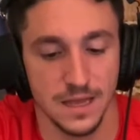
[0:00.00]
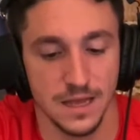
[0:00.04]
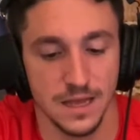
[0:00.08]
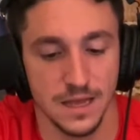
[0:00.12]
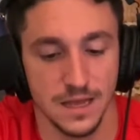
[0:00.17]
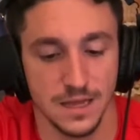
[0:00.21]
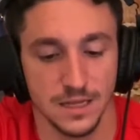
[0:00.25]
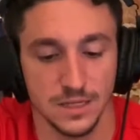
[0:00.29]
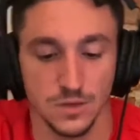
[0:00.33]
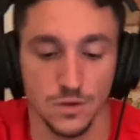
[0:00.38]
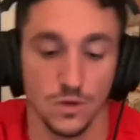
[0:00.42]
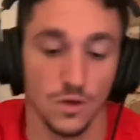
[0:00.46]

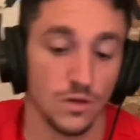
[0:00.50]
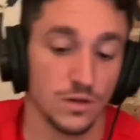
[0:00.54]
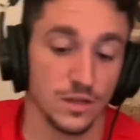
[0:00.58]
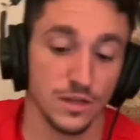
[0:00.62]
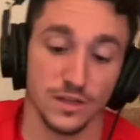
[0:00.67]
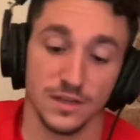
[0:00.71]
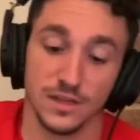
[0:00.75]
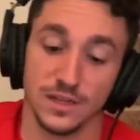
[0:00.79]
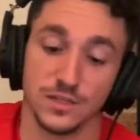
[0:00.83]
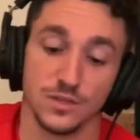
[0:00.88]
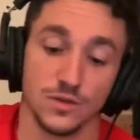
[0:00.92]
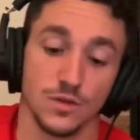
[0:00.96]
It's
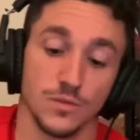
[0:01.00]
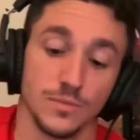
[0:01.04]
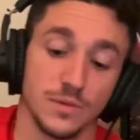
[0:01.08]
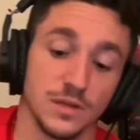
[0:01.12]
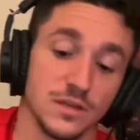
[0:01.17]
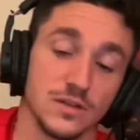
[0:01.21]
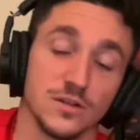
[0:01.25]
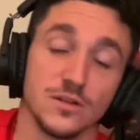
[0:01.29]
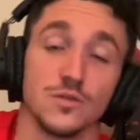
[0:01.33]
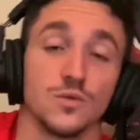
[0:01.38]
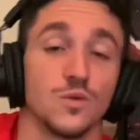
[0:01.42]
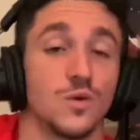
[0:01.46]
all been
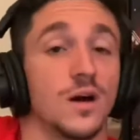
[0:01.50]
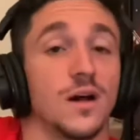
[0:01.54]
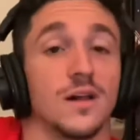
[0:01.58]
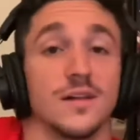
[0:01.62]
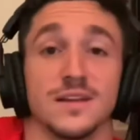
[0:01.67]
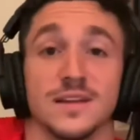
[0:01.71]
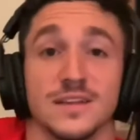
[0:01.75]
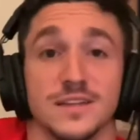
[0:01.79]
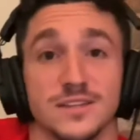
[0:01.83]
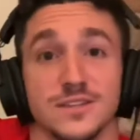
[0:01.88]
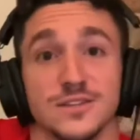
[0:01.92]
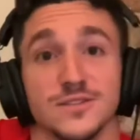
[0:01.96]
good
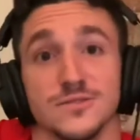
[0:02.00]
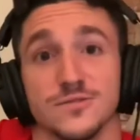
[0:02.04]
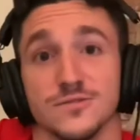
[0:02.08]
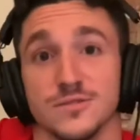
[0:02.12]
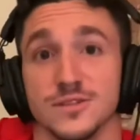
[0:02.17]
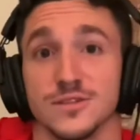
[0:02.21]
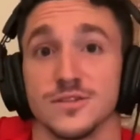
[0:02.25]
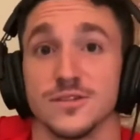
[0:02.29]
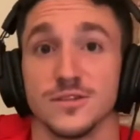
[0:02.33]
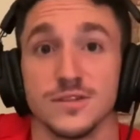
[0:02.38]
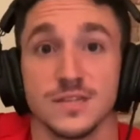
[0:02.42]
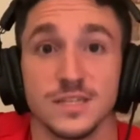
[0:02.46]
quality too.
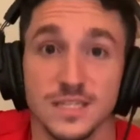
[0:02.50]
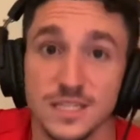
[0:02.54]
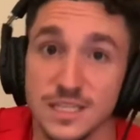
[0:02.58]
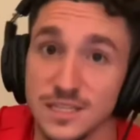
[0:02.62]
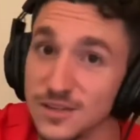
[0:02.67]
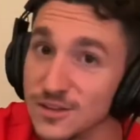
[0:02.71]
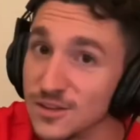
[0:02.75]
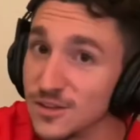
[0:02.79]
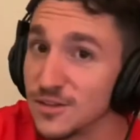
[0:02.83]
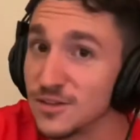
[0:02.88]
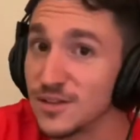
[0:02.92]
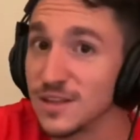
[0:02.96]
So they're
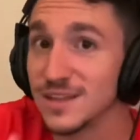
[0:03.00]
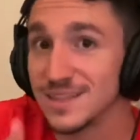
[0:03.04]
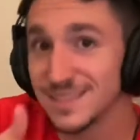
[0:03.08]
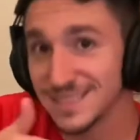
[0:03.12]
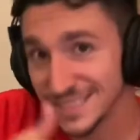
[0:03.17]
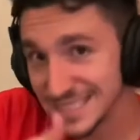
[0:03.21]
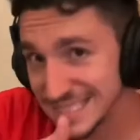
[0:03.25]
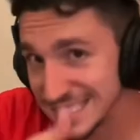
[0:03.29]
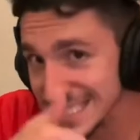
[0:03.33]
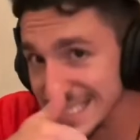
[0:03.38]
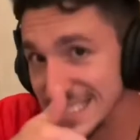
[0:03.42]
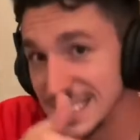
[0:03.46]
still
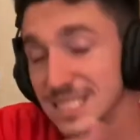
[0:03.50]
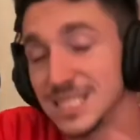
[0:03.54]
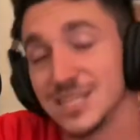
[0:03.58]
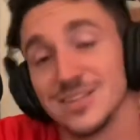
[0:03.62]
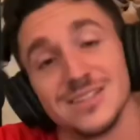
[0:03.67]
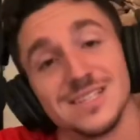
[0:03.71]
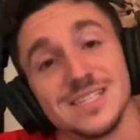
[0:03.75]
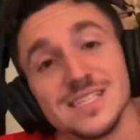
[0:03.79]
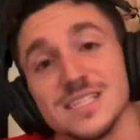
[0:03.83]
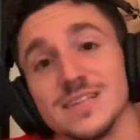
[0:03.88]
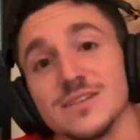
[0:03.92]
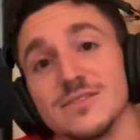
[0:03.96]

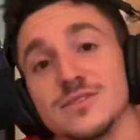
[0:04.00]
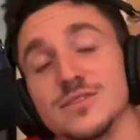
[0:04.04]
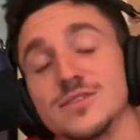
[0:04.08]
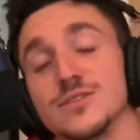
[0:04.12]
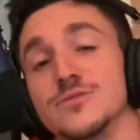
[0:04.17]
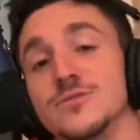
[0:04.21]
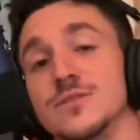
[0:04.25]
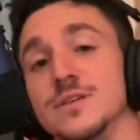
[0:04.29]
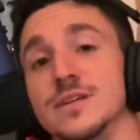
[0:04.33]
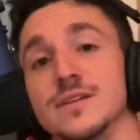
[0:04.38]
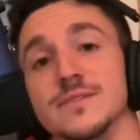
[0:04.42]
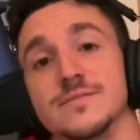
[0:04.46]

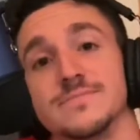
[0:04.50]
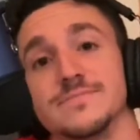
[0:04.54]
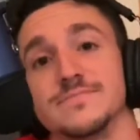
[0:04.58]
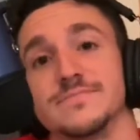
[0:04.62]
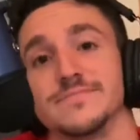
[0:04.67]
doing it.